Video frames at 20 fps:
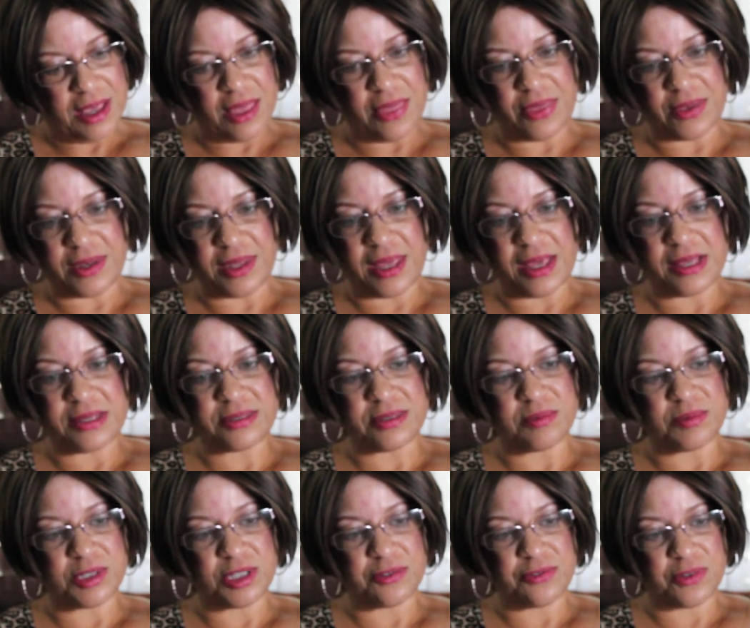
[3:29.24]
And then it has
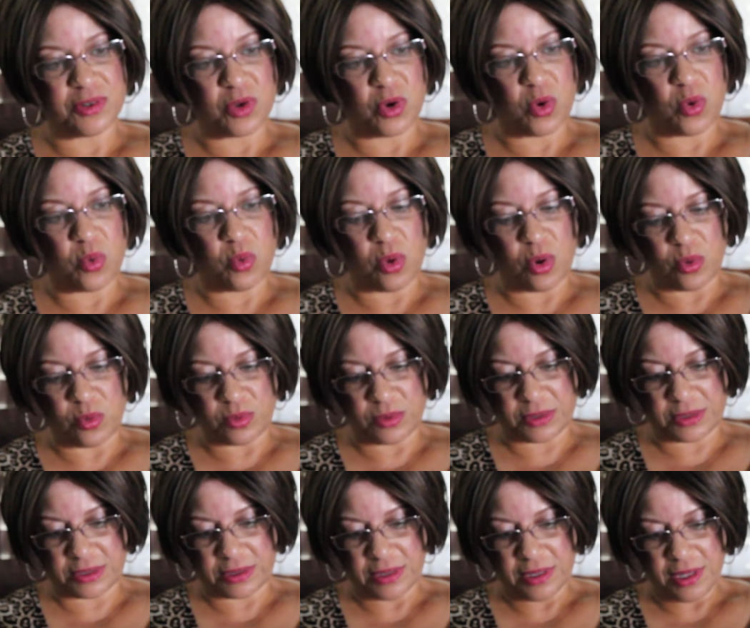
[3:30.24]
some different
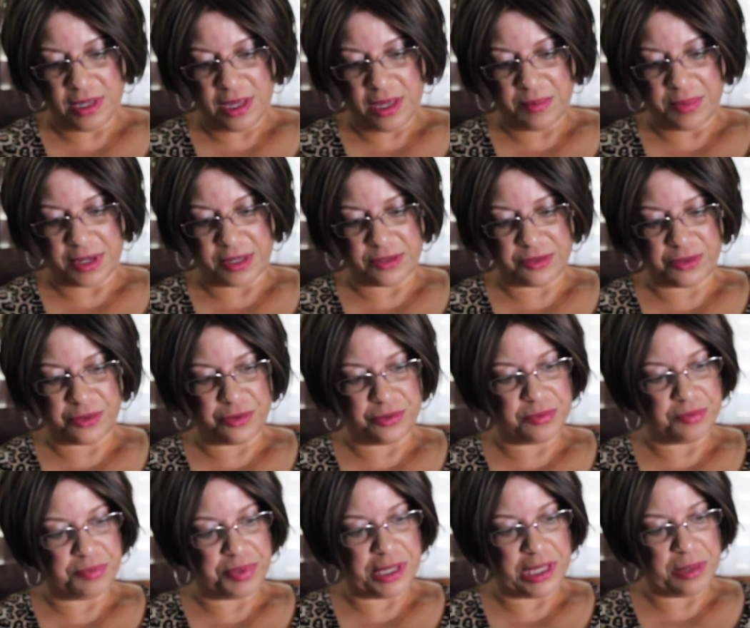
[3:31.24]
quotes by
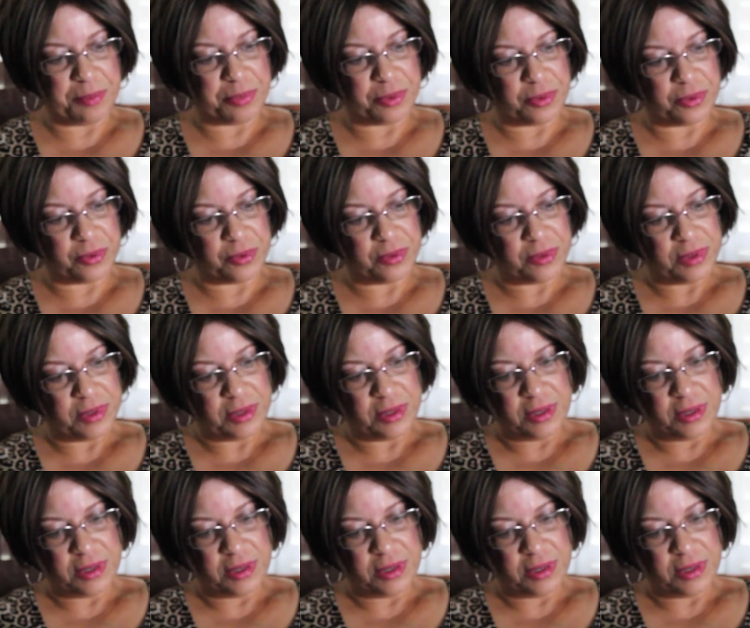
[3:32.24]
certain people,